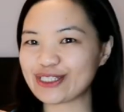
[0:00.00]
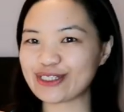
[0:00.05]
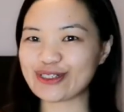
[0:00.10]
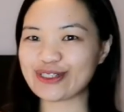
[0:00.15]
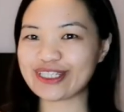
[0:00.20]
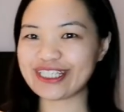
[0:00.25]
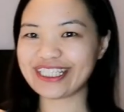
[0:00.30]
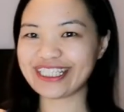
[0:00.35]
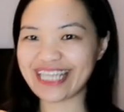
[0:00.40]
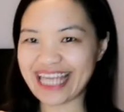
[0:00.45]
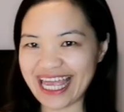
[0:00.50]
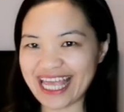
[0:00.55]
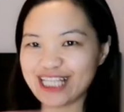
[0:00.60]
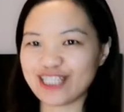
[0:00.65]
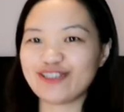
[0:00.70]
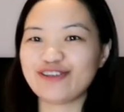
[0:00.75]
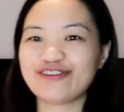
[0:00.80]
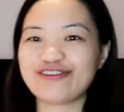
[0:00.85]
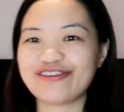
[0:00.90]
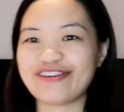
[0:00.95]
So
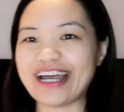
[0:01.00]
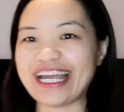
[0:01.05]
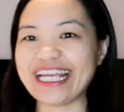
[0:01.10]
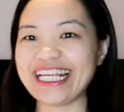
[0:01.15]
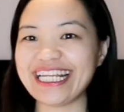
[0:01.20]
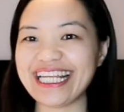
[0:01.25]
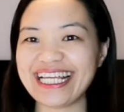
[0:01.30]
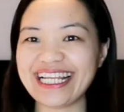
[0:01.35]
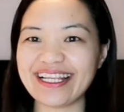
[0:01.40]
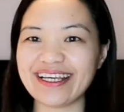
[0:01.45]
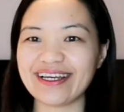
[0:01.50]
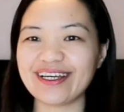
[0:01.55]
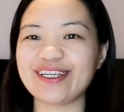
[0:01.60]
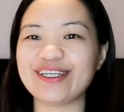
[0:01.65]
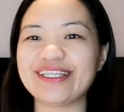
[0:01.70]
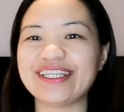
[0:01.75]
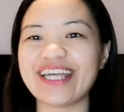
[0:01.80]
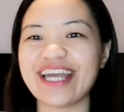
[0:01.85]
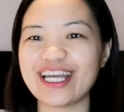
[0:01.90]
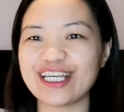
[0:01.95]
yes, finally,
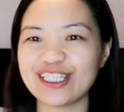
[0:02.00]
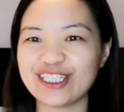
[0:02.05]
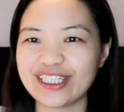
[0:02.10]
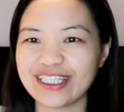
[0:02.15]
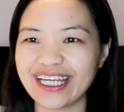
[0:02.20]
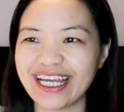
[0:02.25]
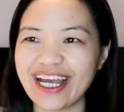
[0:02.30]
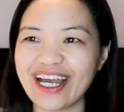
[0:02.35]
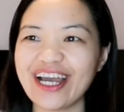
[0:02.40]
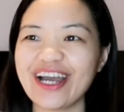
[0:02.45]
yes.